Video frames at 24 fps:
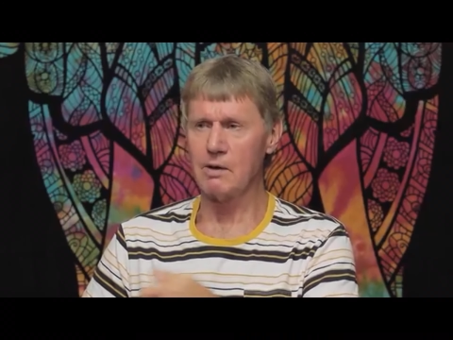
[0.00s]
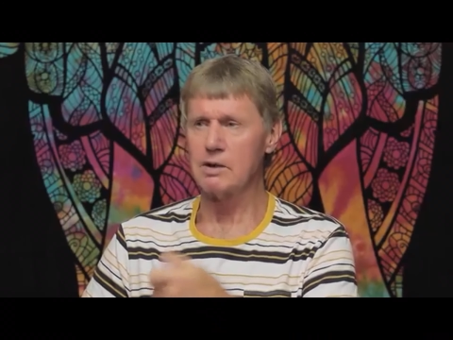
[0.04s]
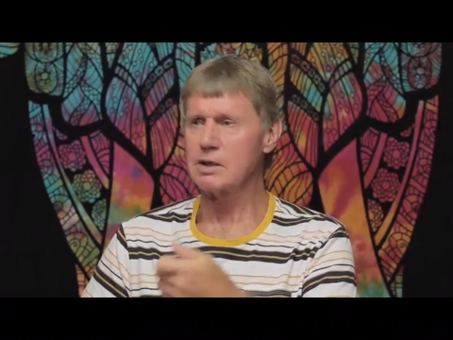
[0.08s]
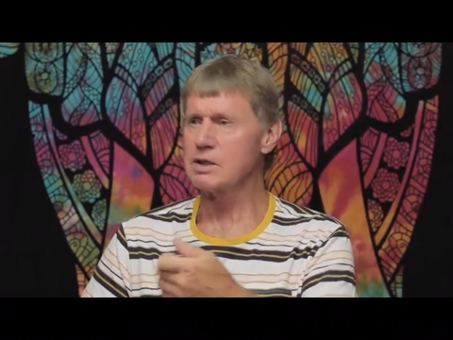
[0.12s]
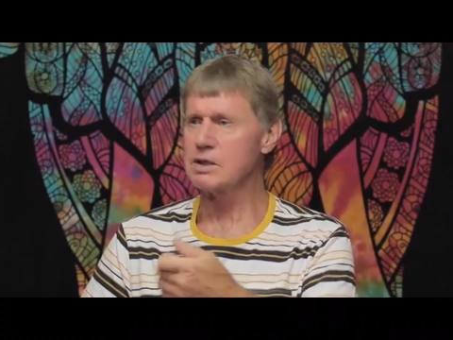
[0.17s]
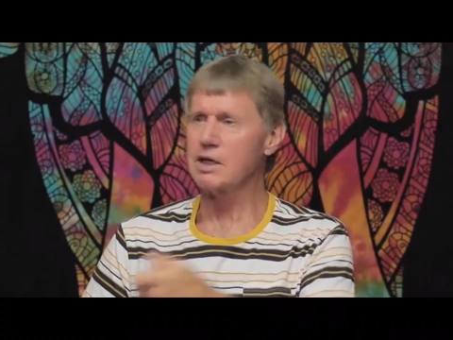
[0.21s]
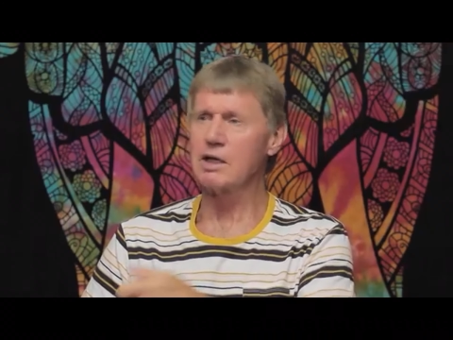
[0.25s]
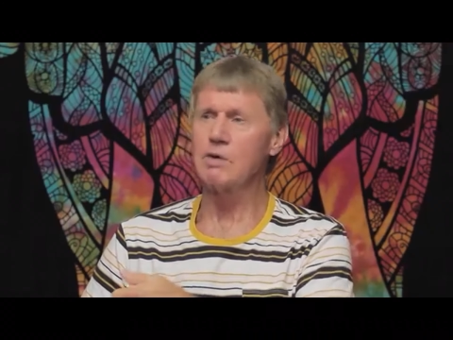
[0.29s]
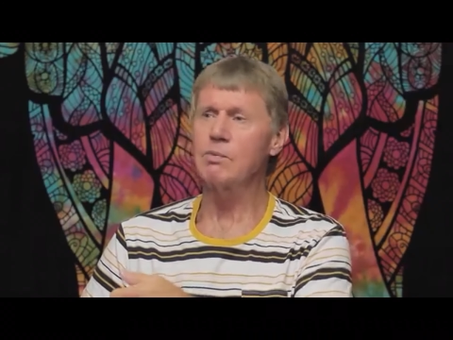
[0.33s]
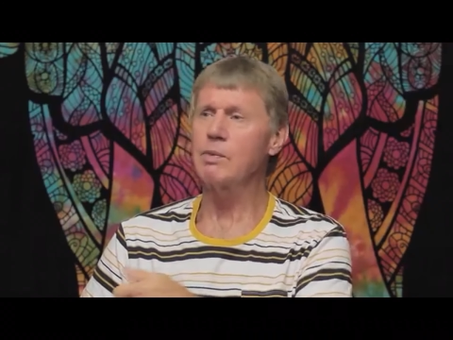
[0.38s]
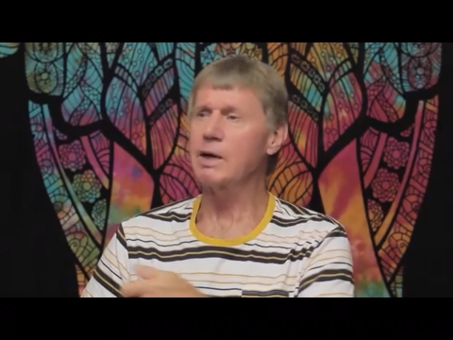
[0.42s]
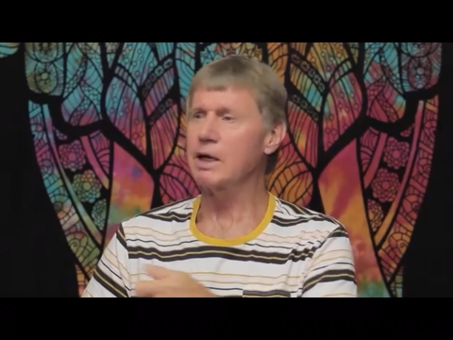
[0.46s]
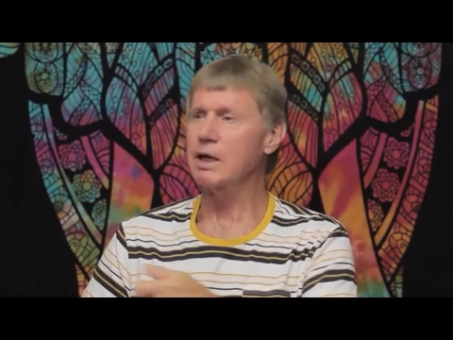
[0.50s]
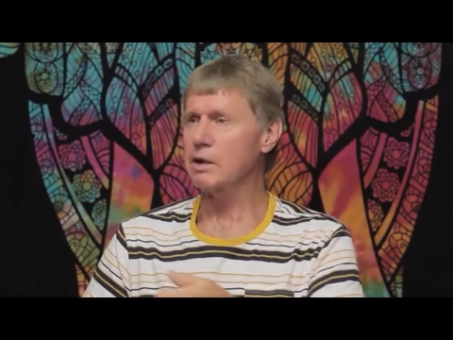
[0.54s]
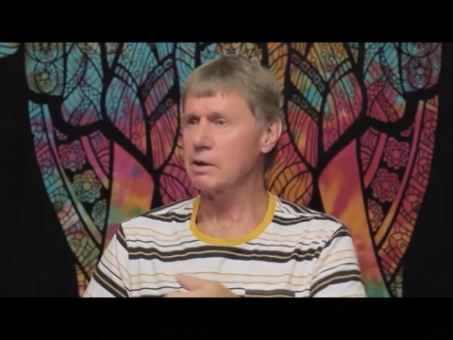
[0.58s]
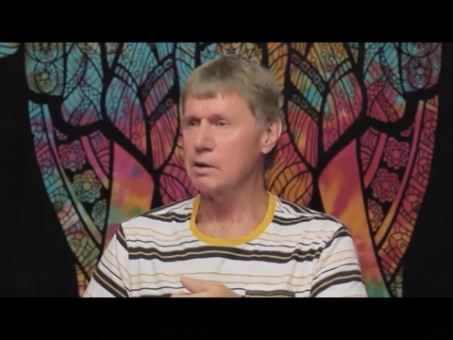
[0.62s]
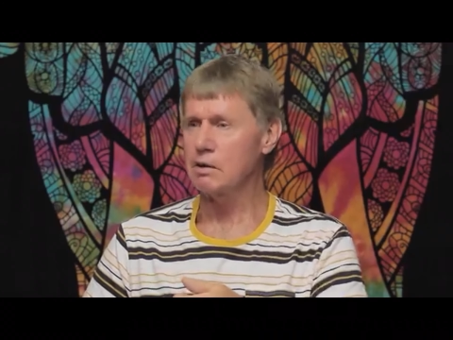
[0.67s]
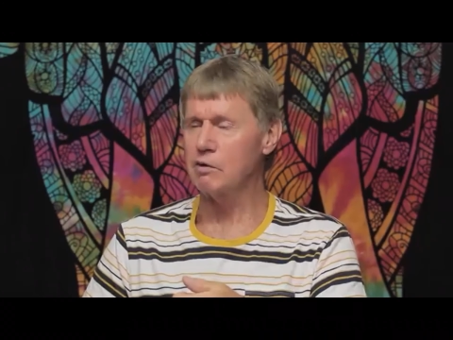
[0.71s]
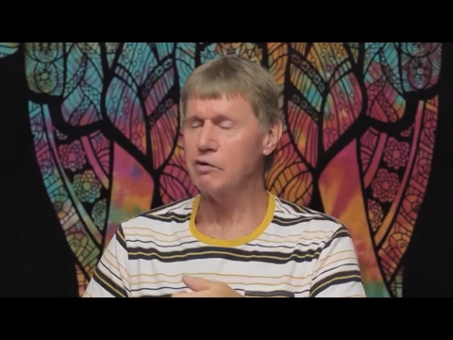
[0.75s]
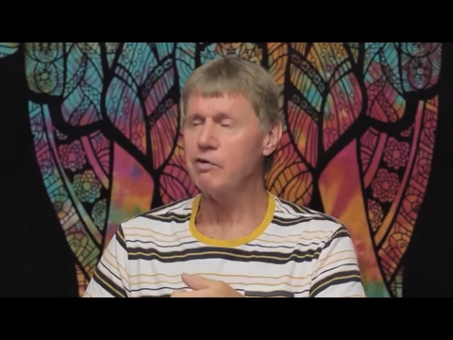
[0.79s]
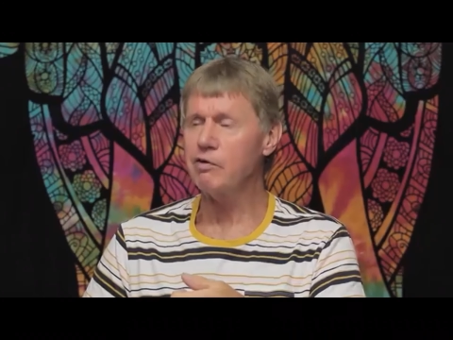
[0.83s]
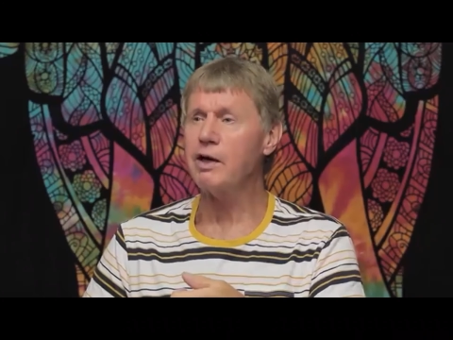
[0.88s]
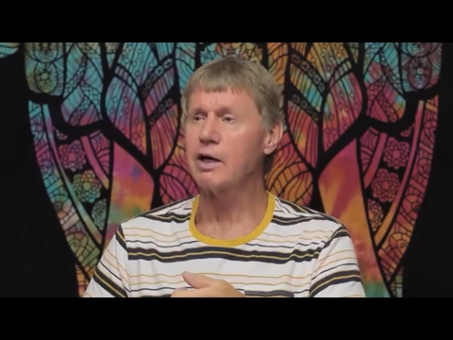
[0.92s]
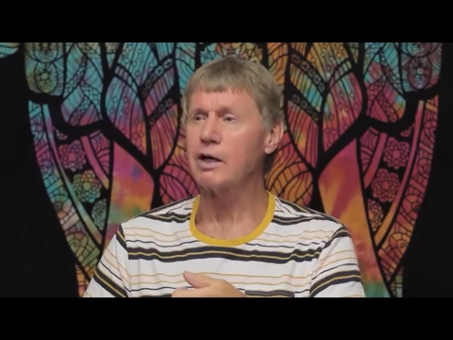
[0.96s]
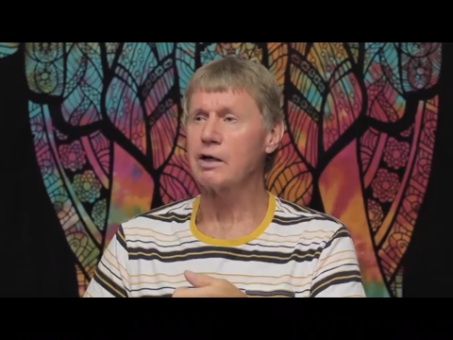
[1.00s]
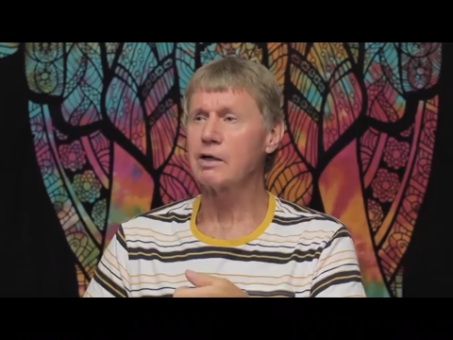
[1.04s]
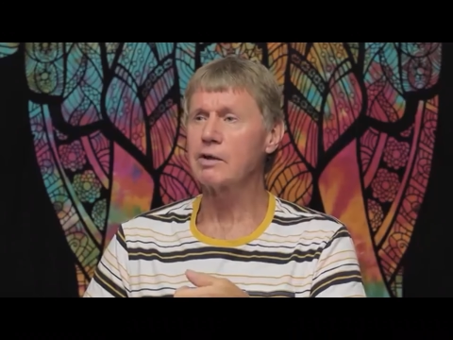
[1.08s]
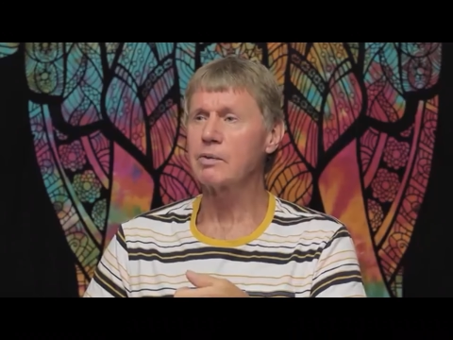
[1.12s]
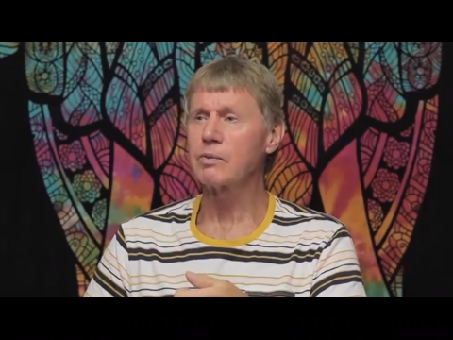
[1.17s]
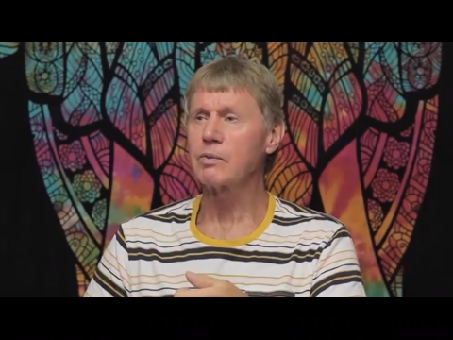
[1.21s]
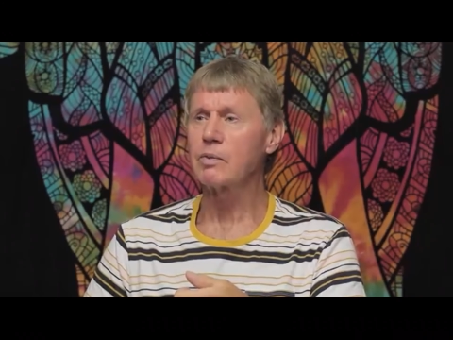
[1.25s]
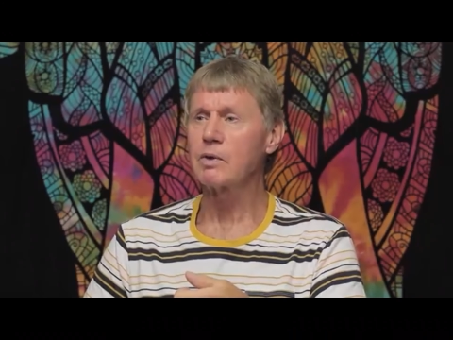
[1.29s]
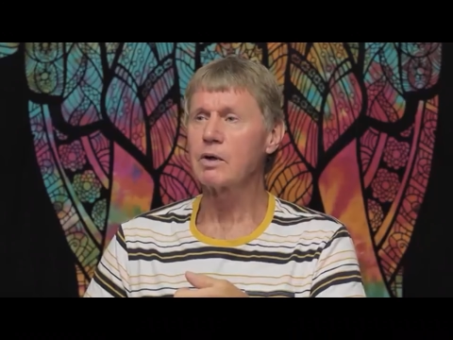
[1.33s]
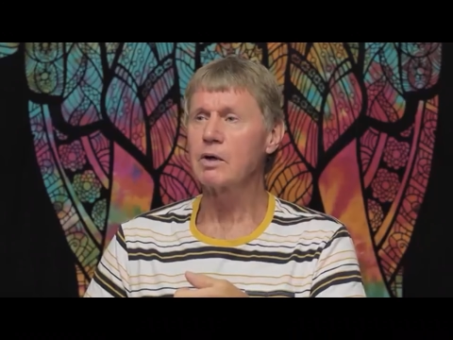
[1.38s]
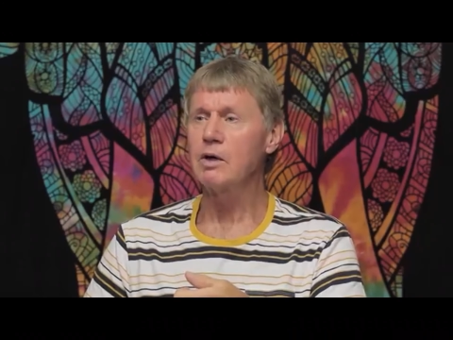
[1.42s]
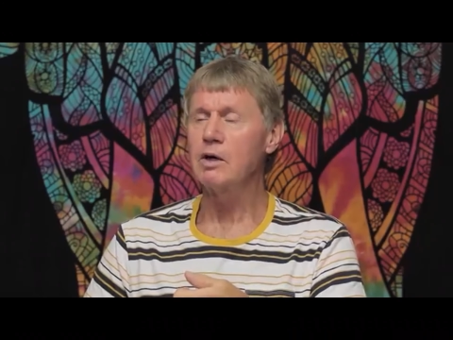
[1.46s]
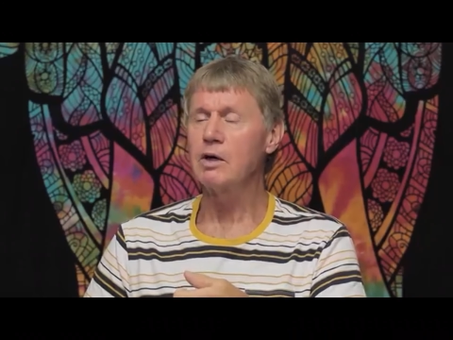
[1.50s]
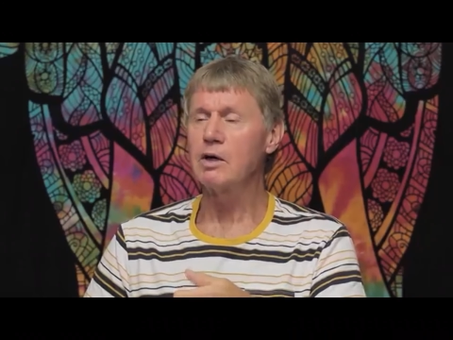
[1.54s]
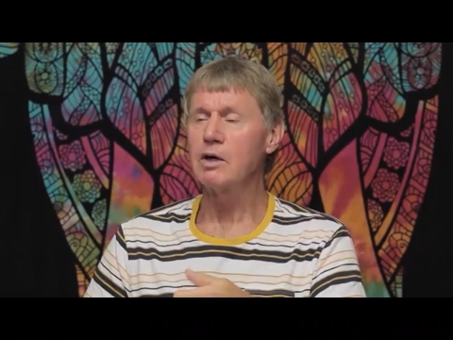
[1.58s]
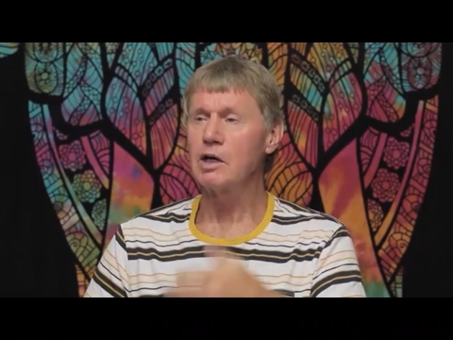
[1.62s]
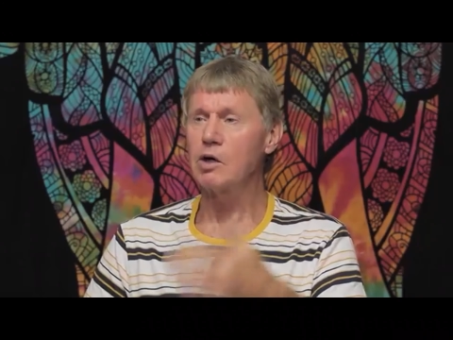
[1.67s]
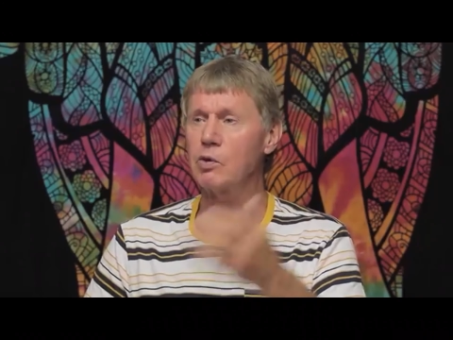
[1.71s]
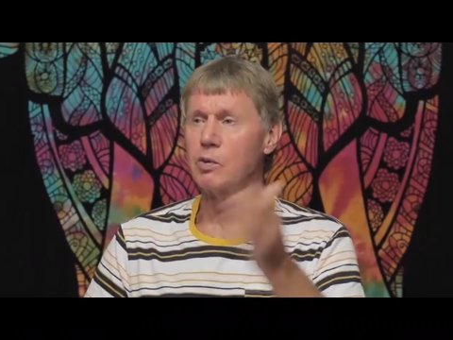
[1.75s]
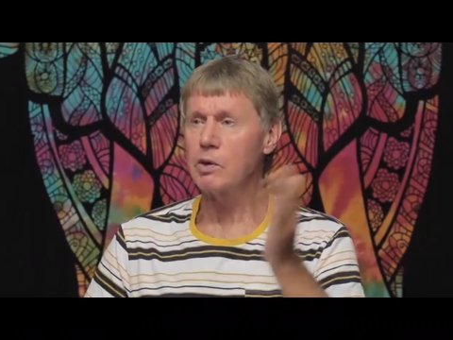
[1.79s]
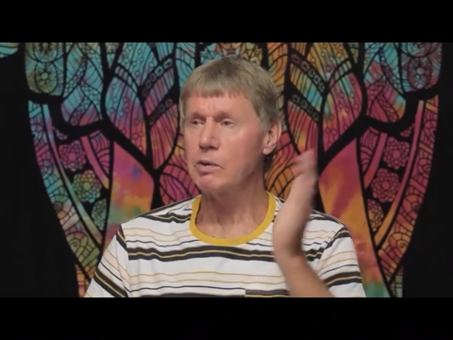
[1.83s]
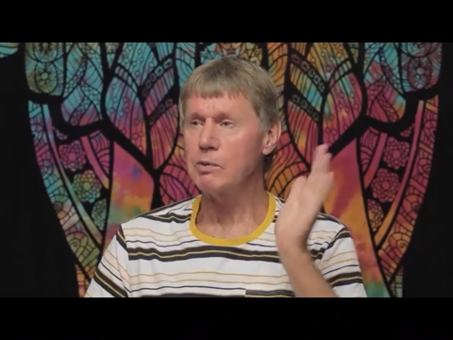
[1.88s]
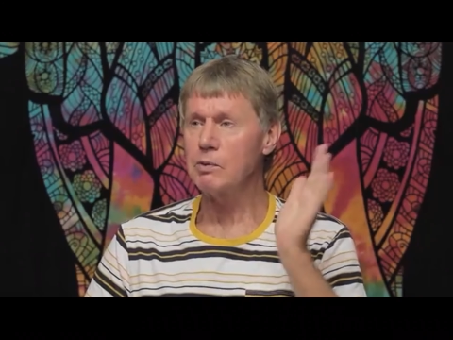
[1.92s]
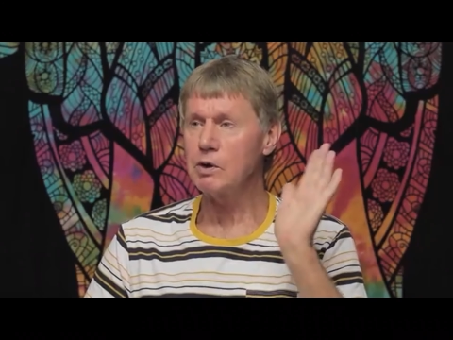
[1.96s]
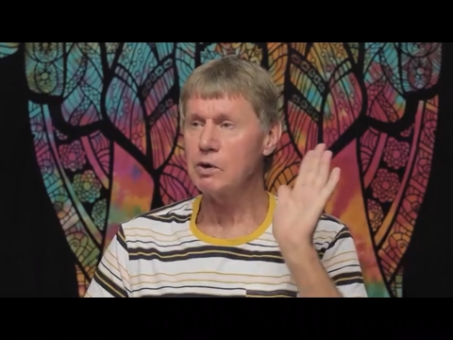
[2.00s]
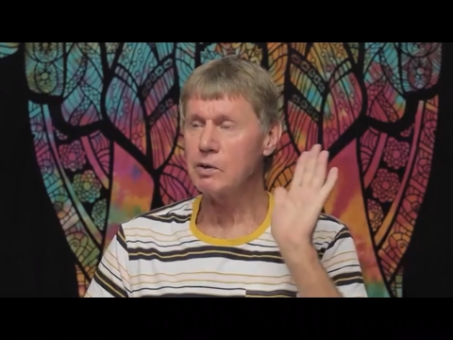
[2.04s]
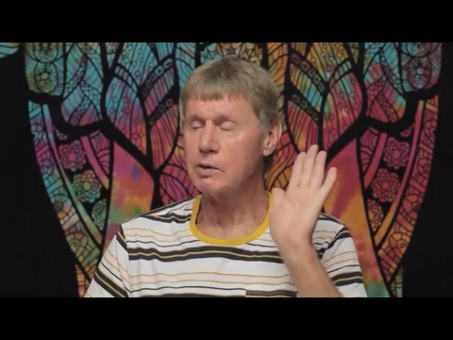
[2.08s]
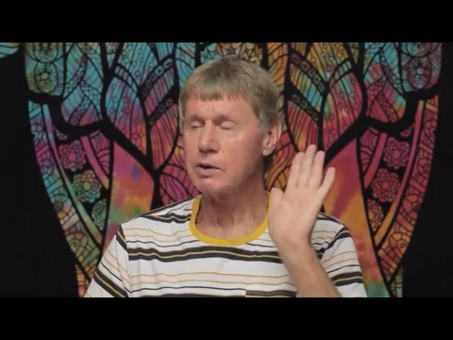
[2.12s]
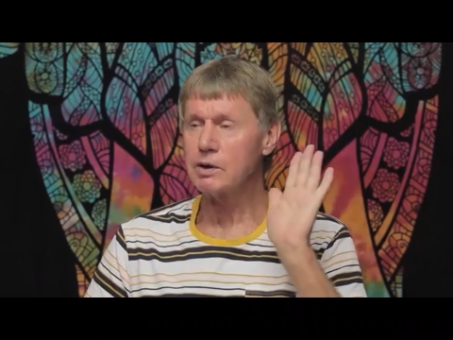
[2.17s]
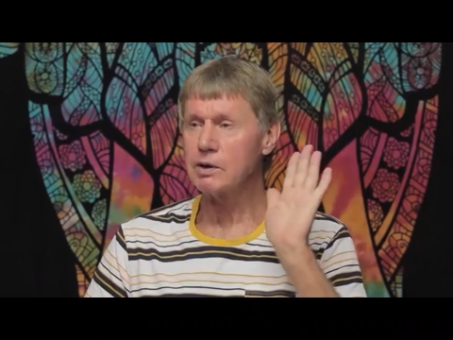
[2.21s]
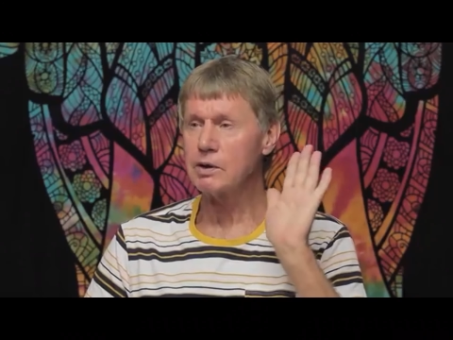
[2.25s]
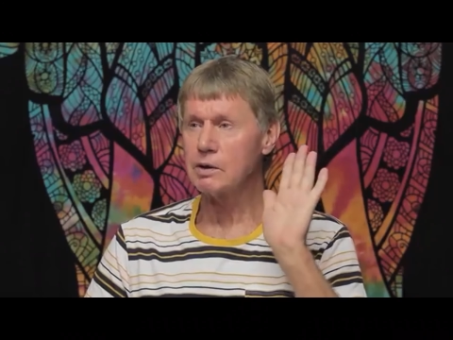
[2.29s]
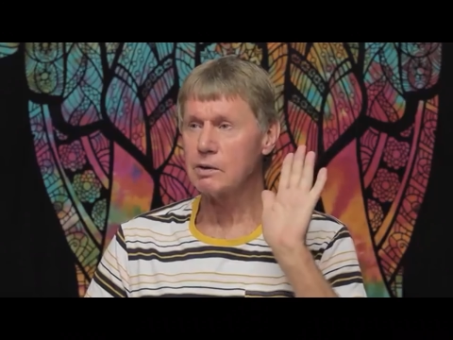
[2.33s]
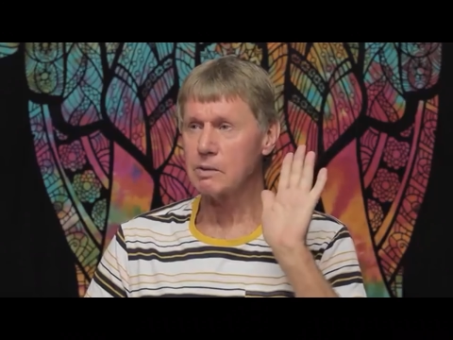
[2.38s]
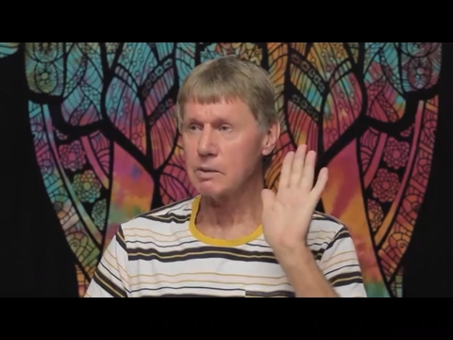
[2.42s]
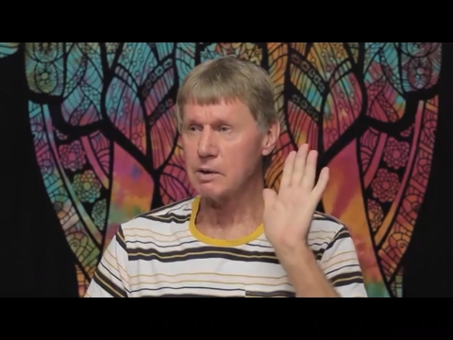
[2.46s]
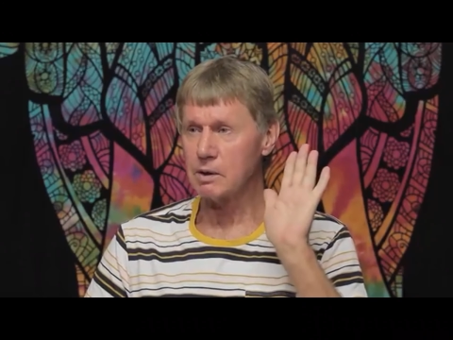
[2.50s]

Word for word: how does that make it a fact? Now, when we look at a, a,